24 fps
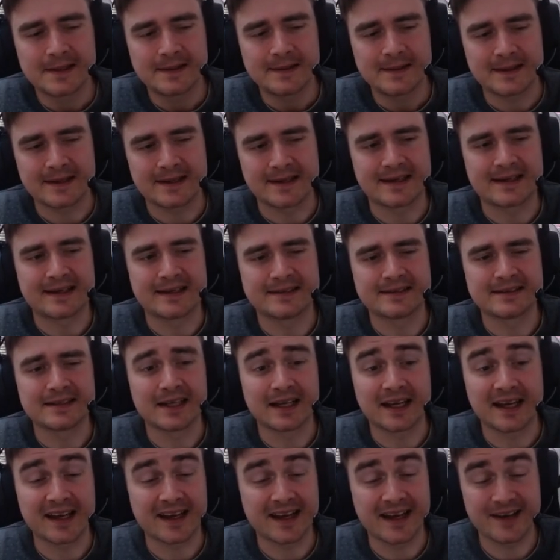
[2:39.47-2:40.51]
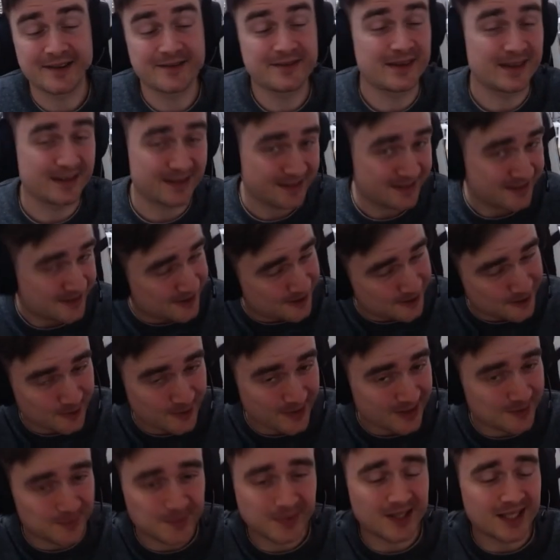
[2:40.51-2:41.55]
And yeah, I've had
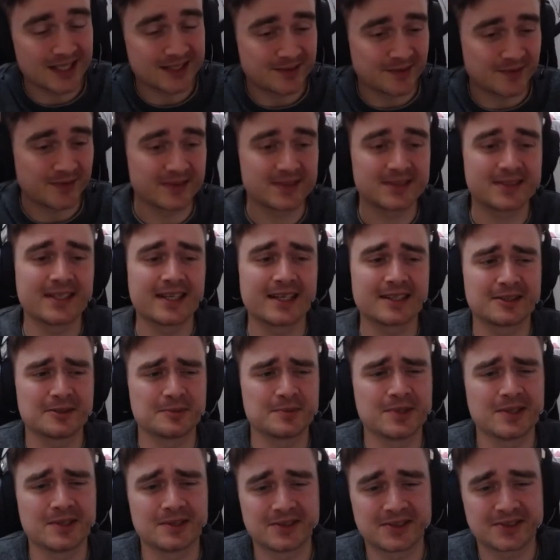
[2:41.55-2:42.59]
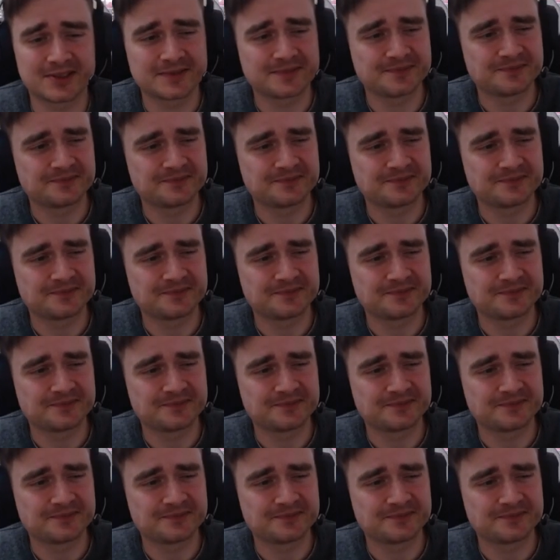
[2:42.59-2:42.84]
quite a blast with this deck, to be honest.